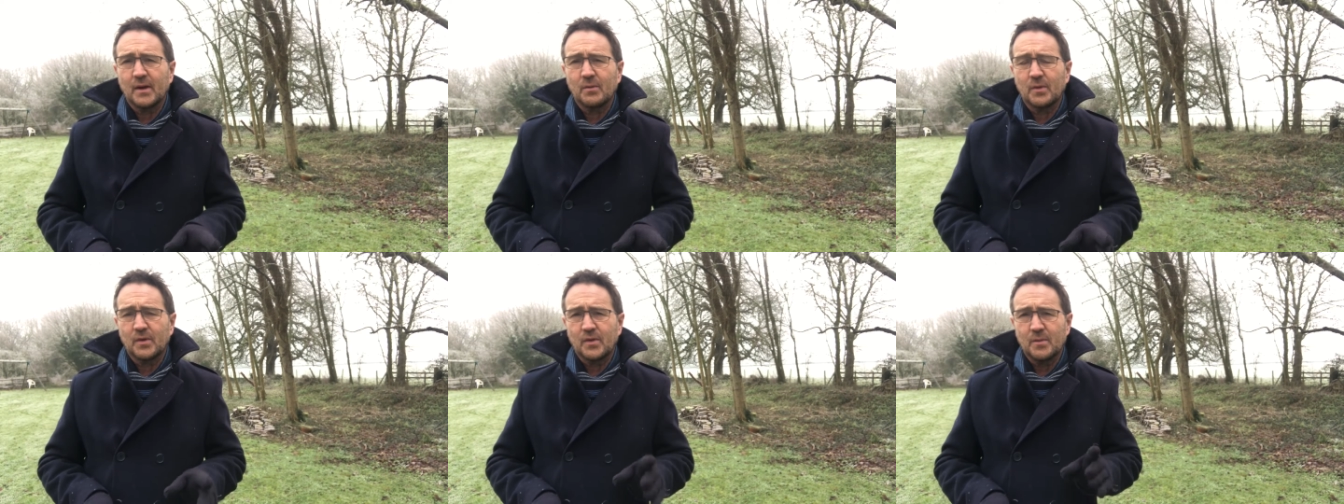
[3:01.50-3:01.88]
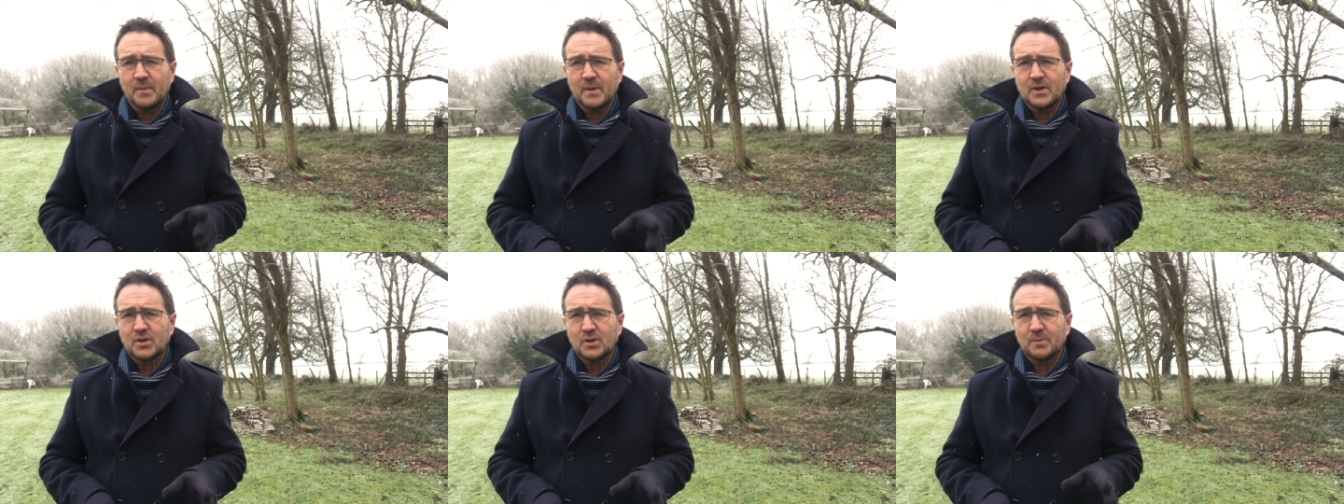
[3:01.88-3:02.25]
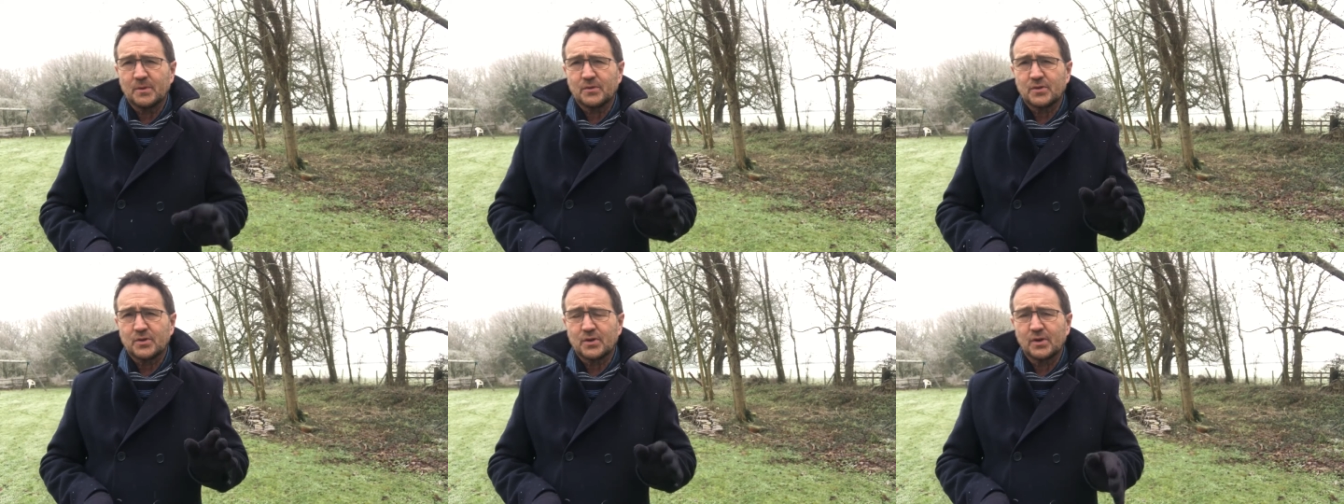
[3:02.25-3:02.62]
with the Bishop of
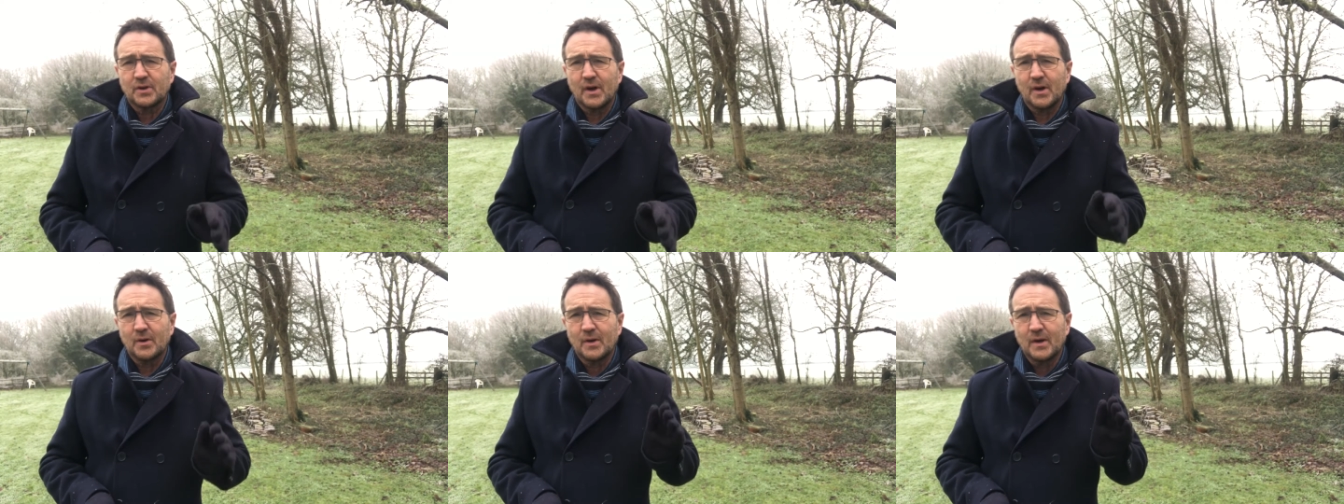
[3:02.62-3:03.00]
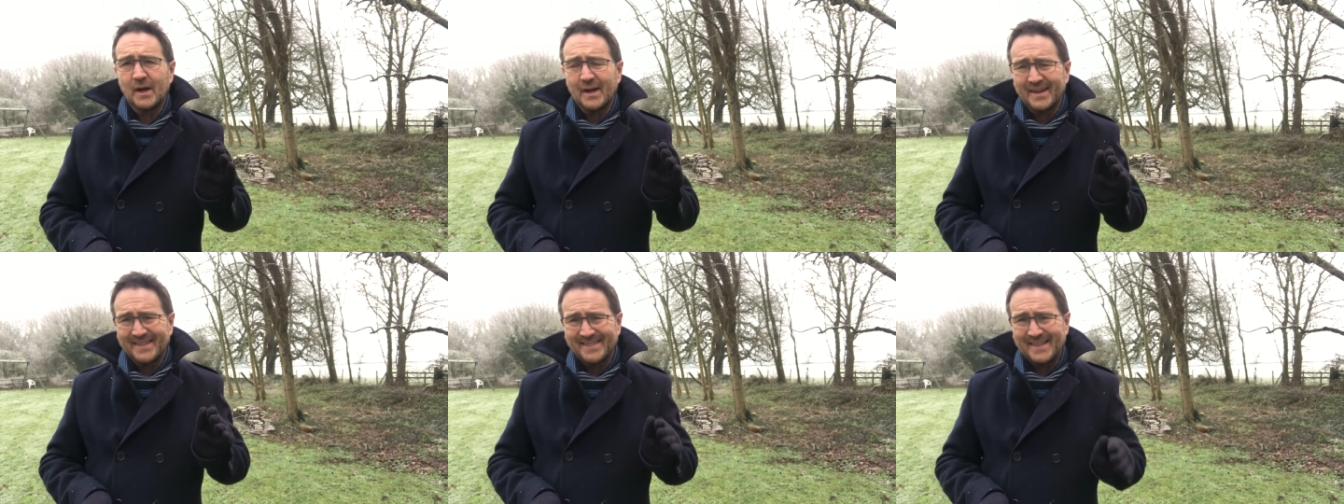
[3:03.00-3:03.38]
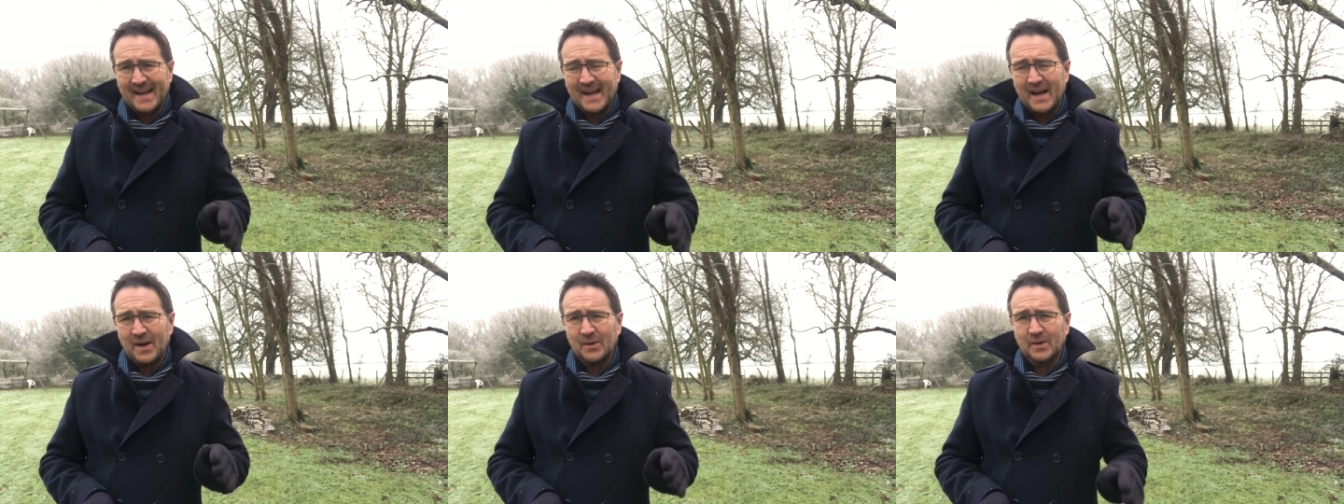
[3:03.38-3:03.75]
Truro
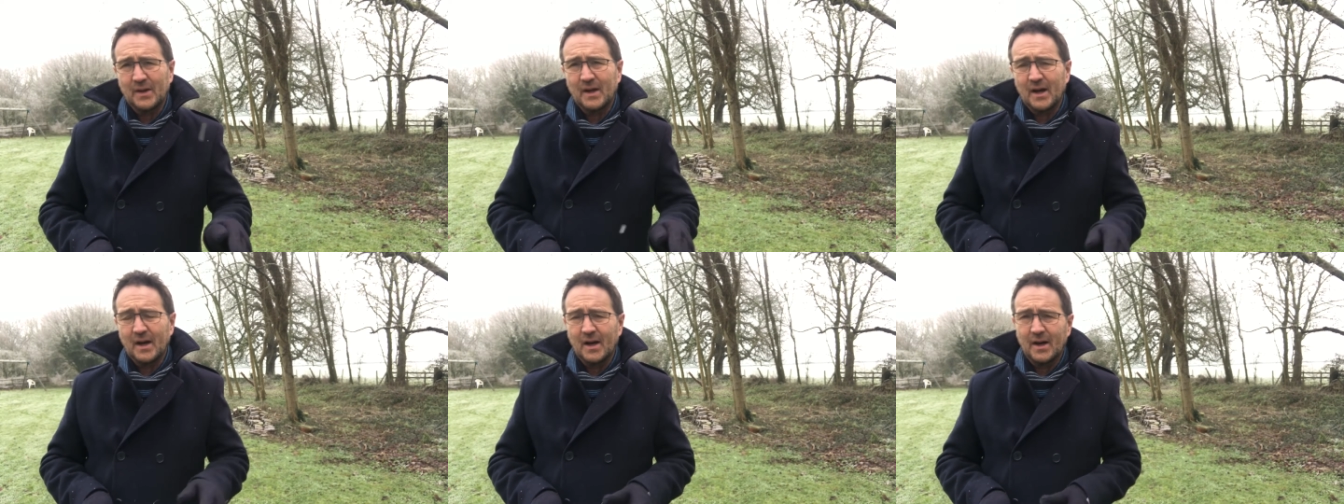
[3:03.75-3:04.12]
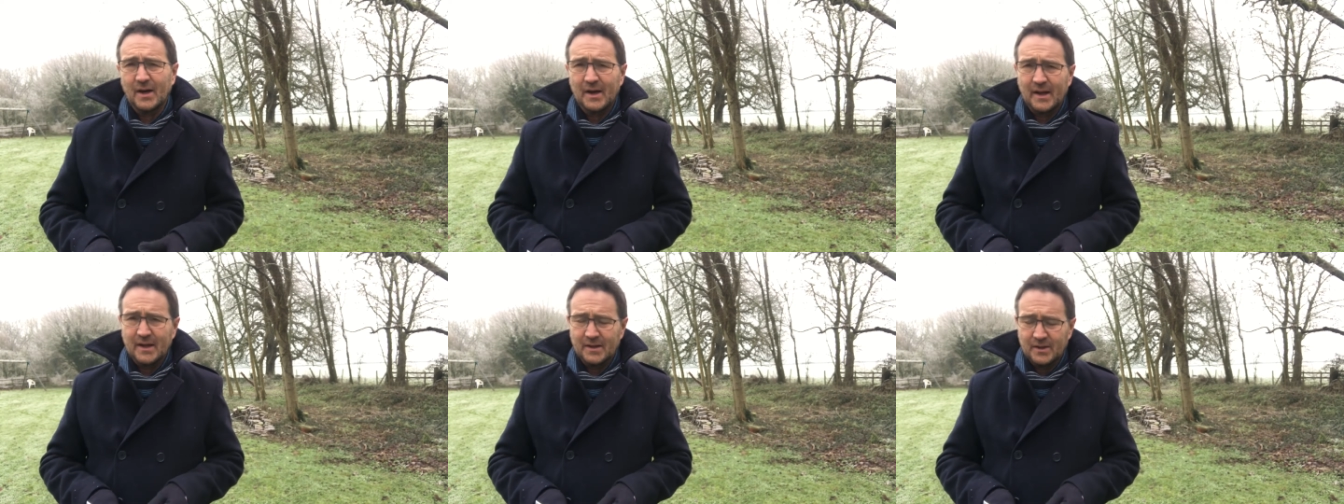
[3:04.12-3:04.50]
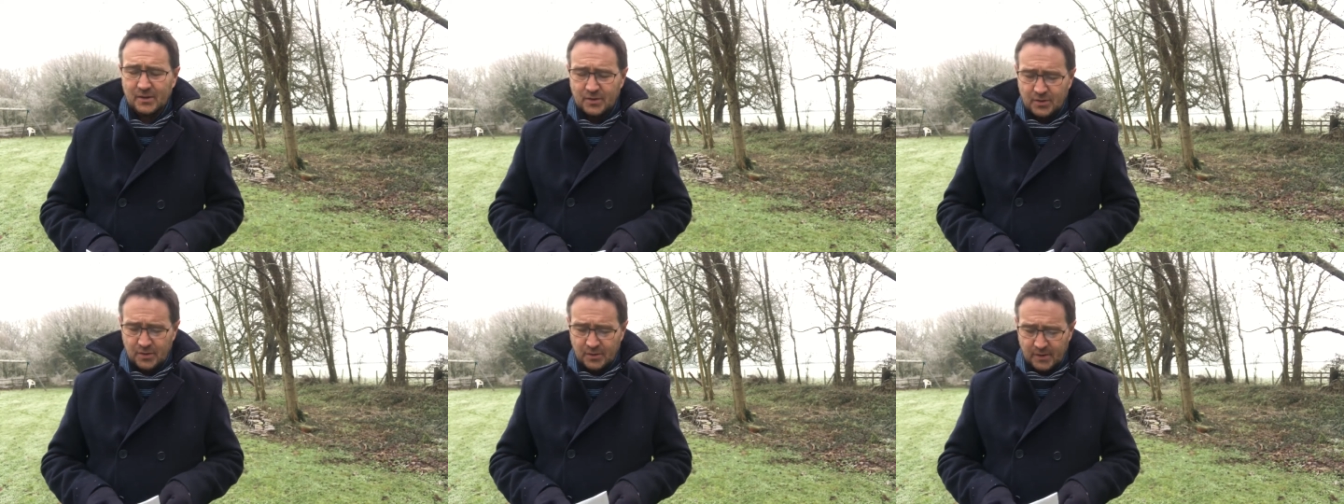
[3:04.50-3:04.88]
down uh, in
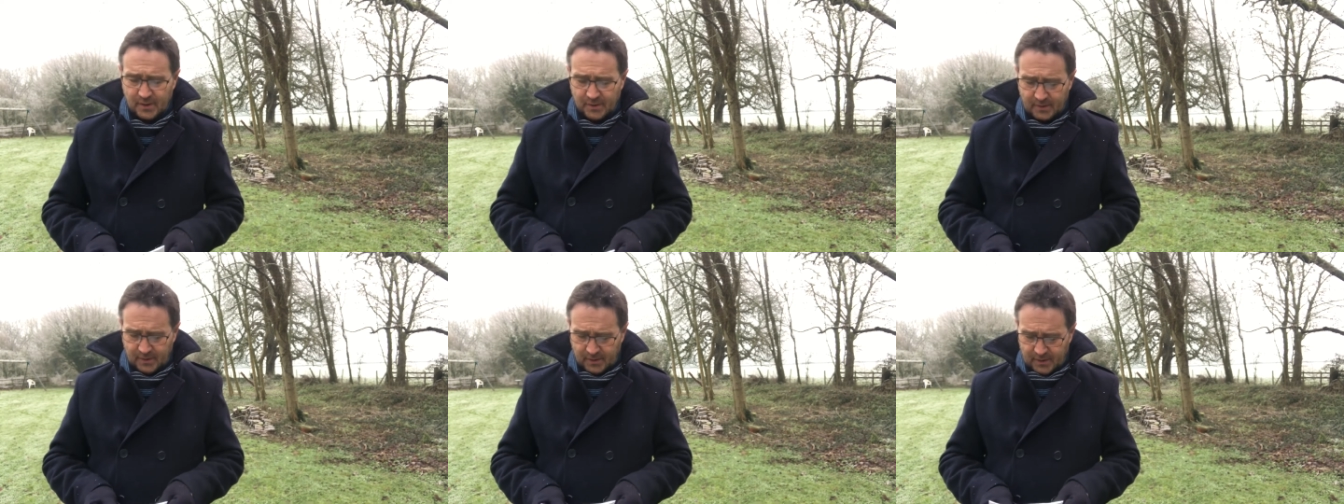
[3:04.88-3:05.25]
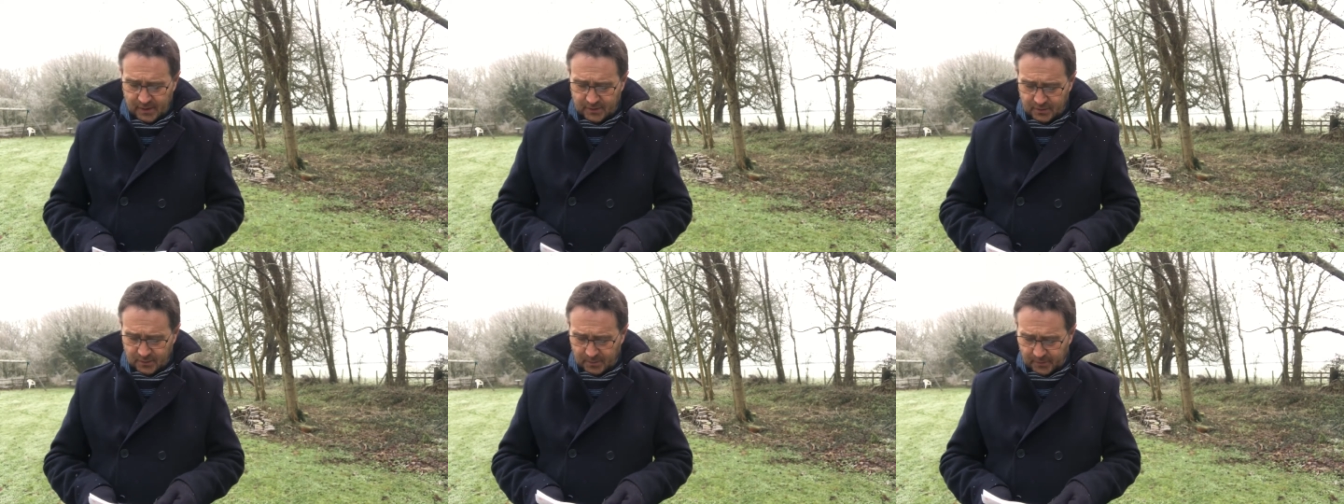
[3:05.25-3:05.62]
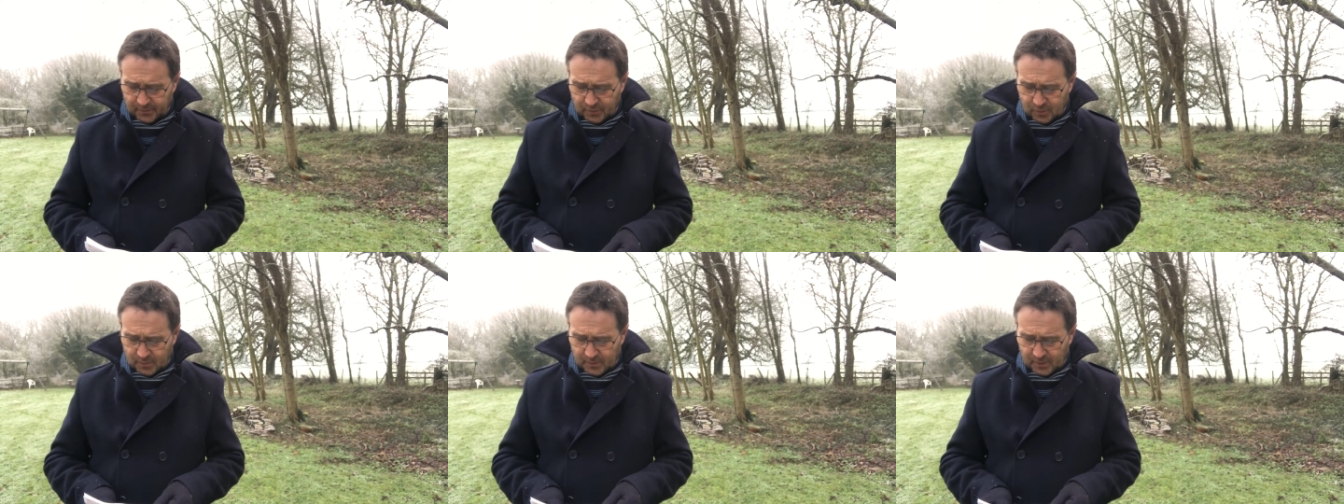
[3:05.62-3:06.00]
Truro Cathedral
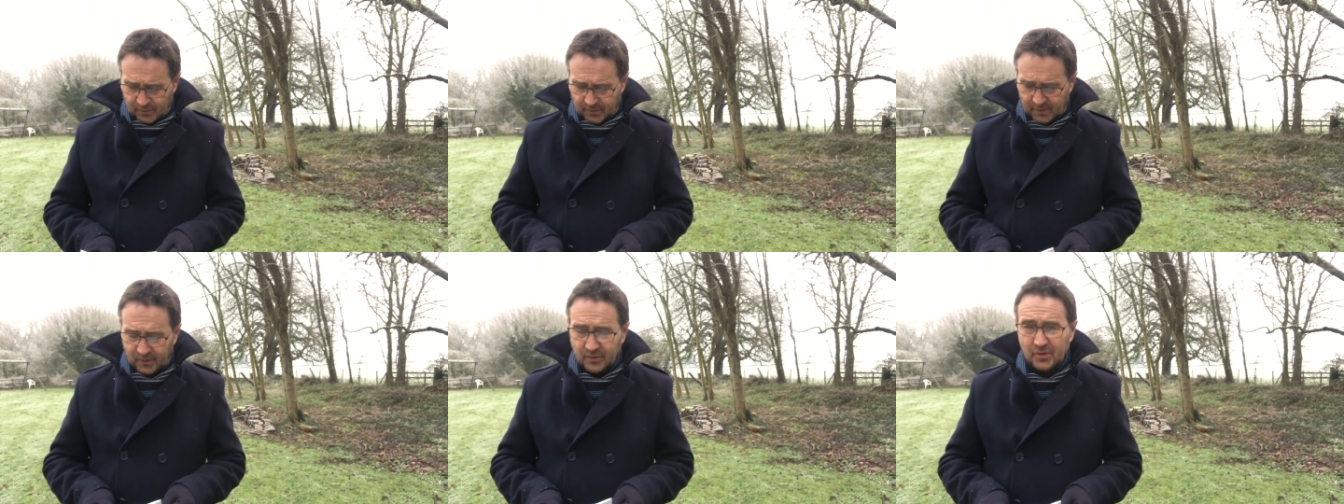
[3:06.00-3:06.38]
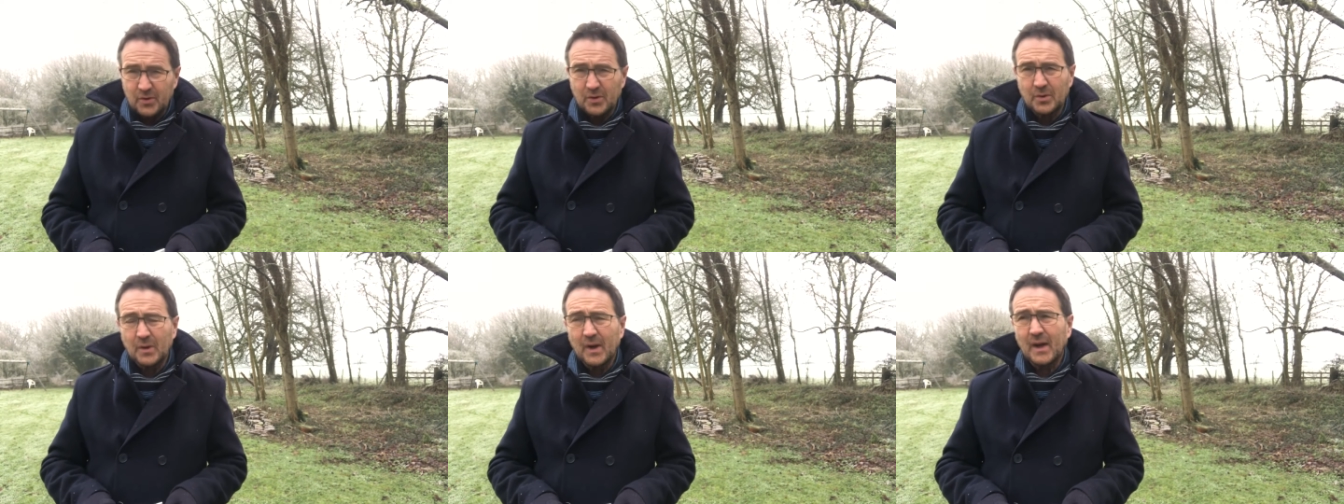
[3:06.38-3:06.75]
before moving to